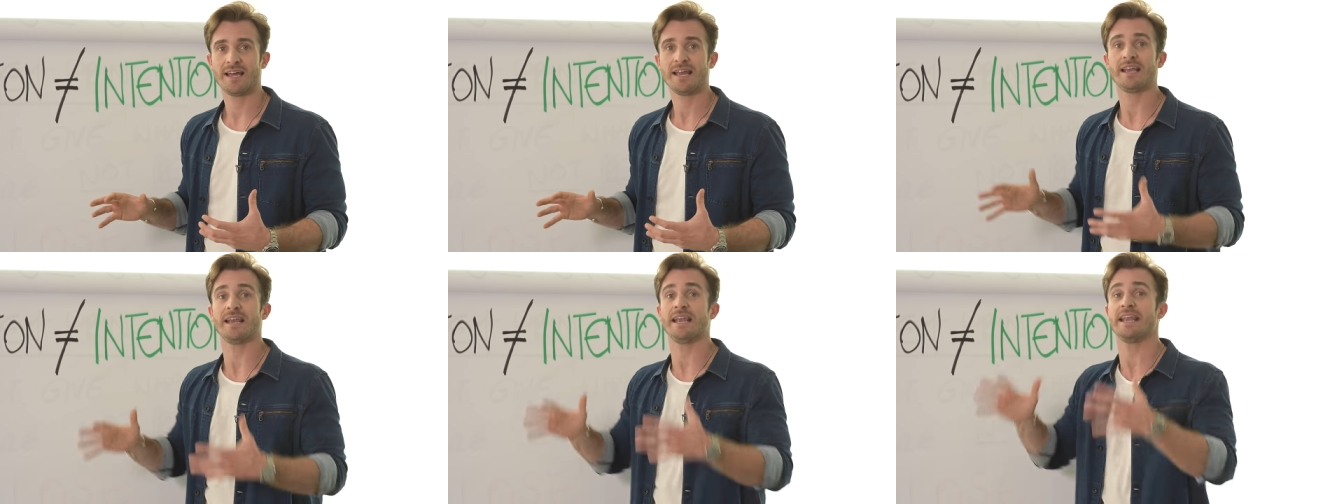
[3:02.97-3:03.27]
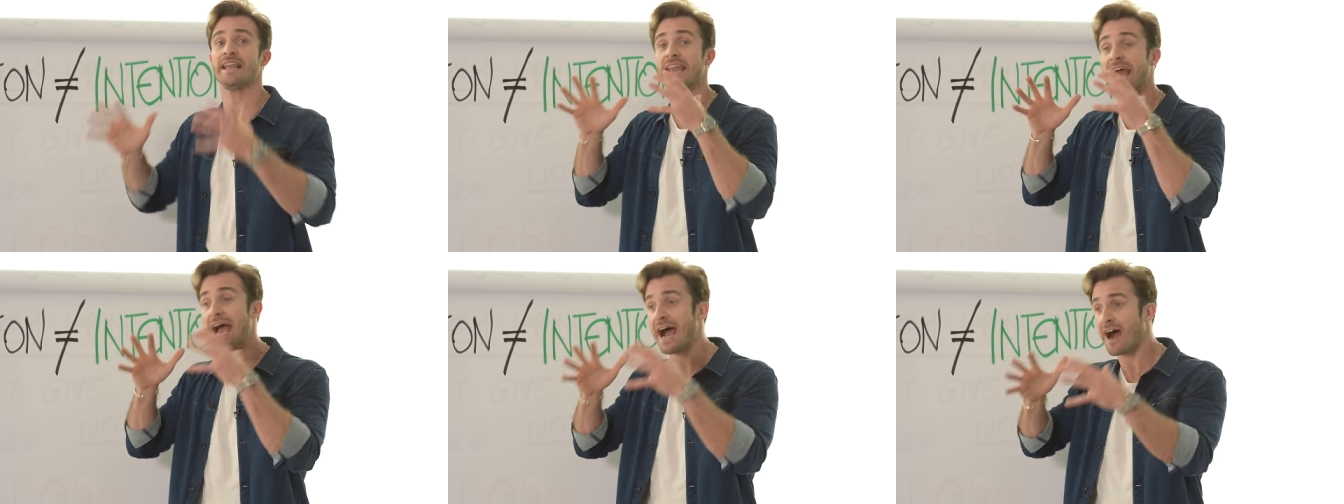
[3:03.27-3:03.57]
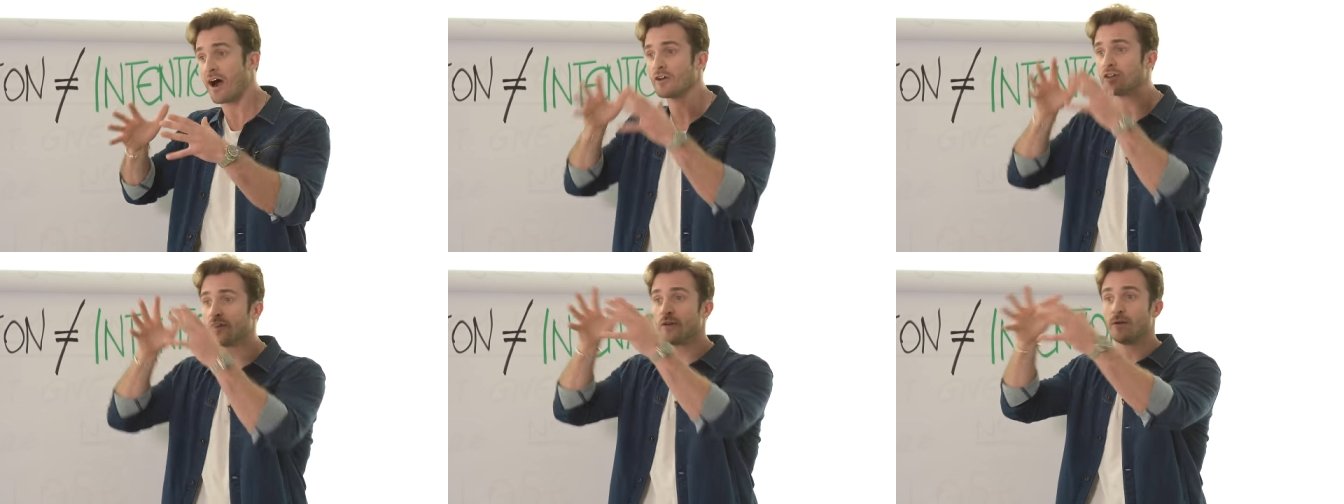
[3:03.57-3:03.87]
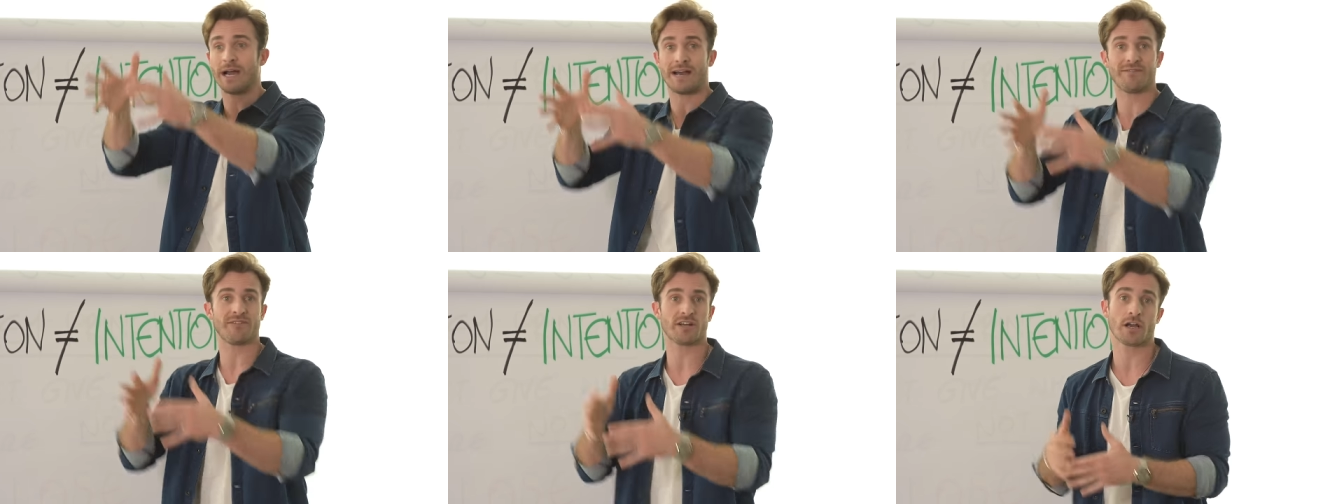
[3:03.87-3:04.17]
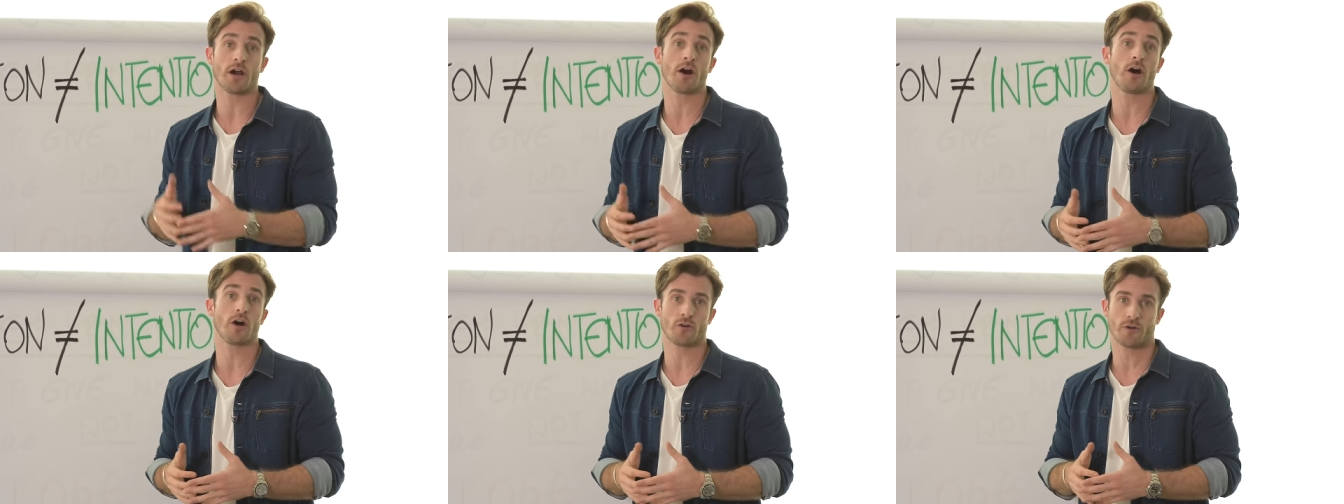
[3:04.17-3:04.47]
Now you have a
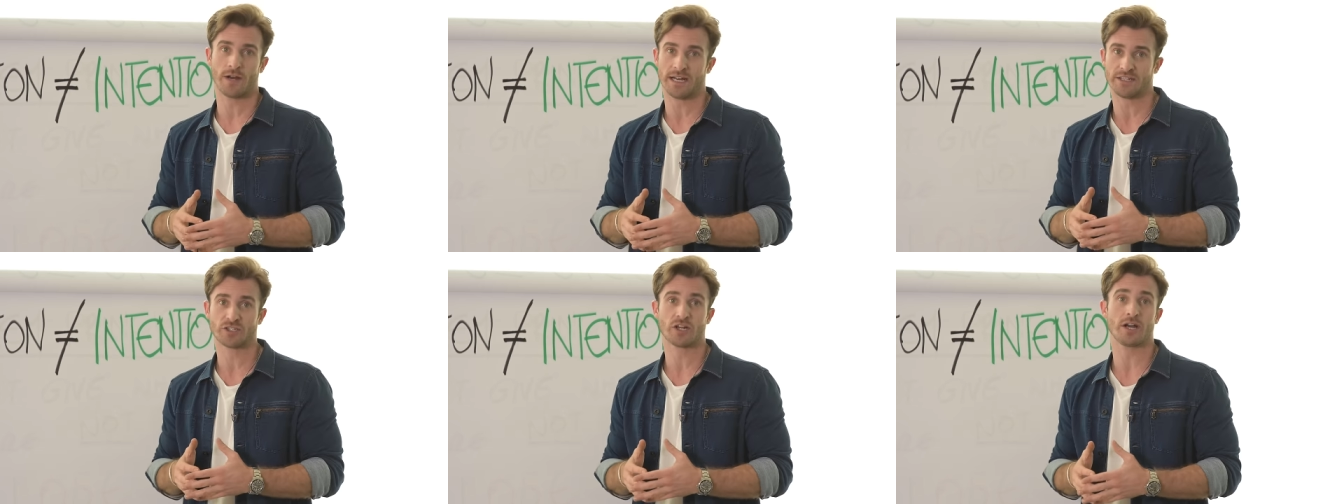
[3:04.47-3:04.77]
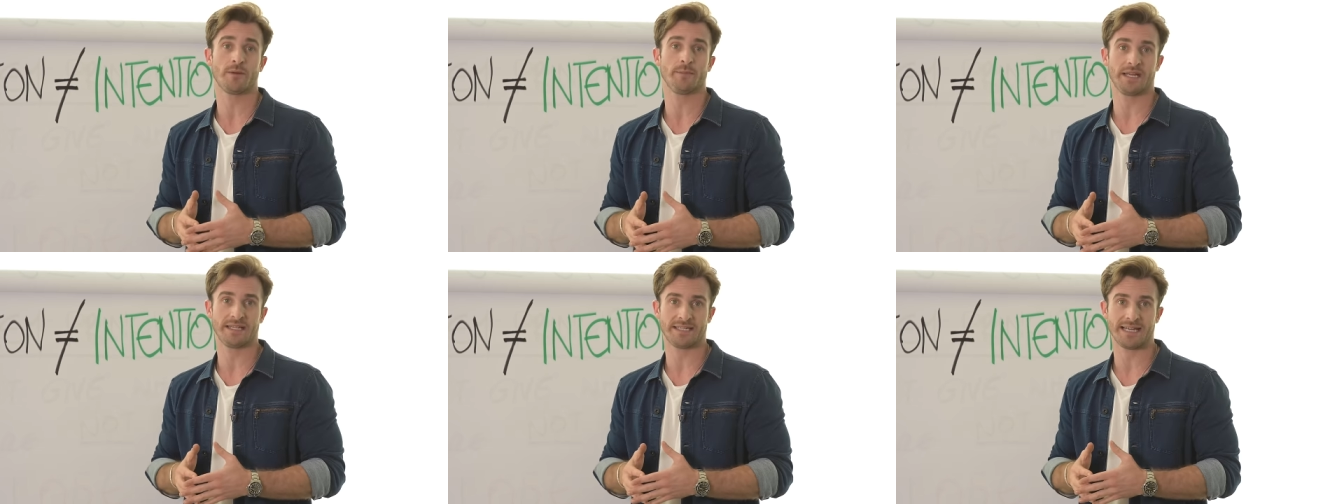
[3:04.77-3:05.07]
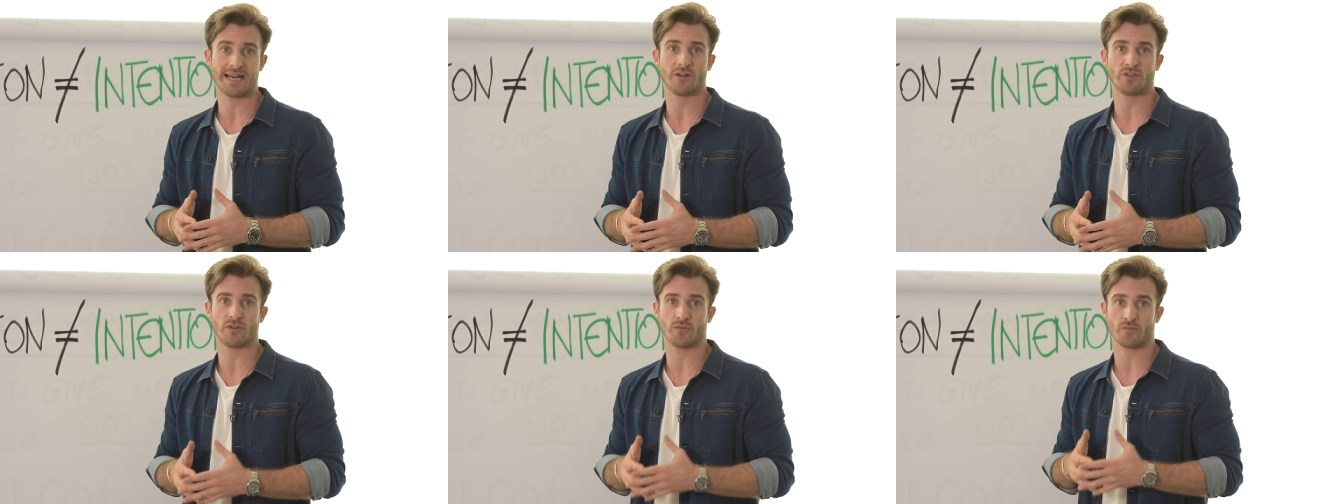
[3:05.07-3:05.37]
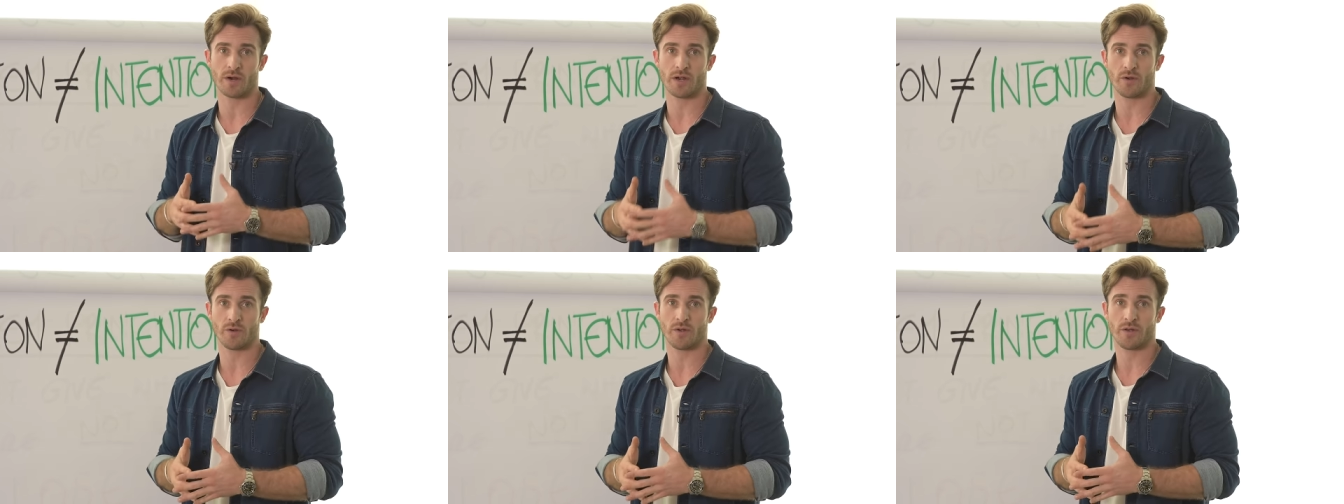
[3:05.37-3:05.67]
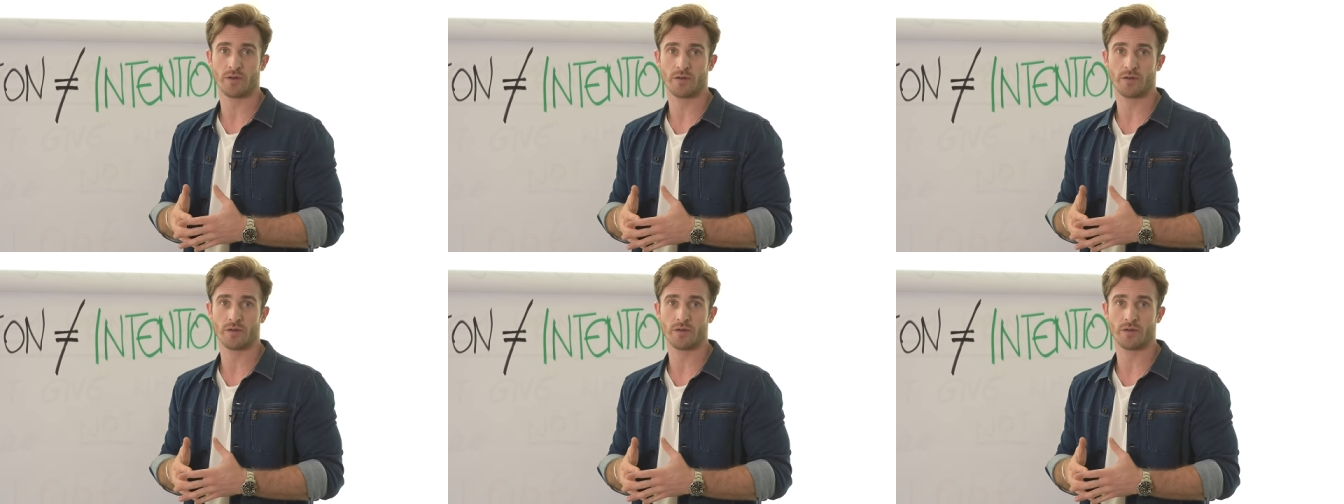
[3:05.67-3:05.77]
car crash coming down the road.